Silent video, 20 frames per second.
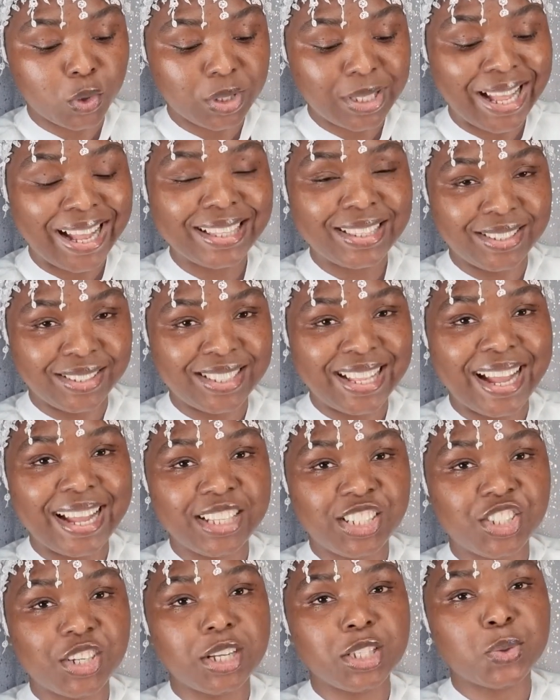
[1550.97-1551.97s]
to
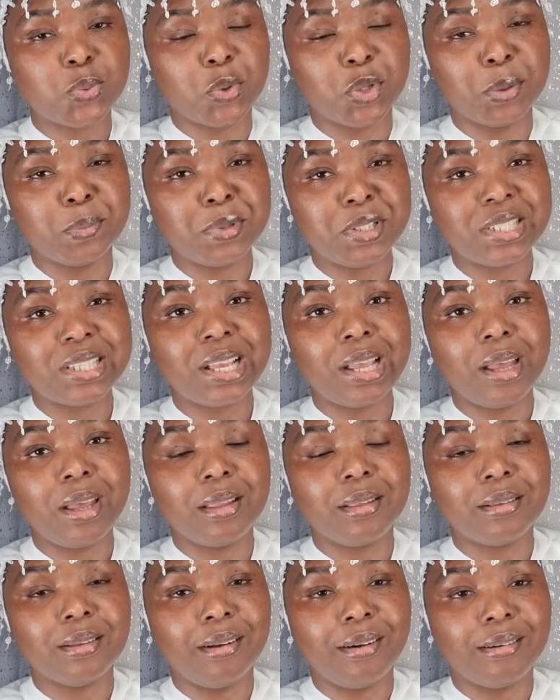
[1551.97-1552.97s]
digest what I'm
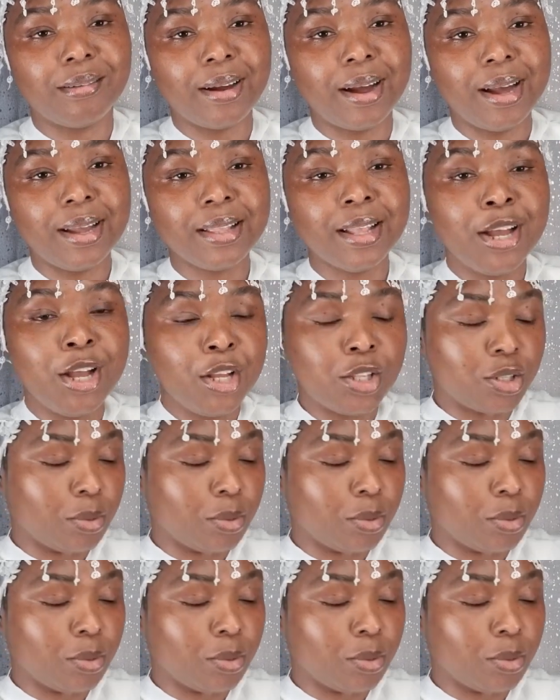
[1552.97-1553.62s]
saying. All right.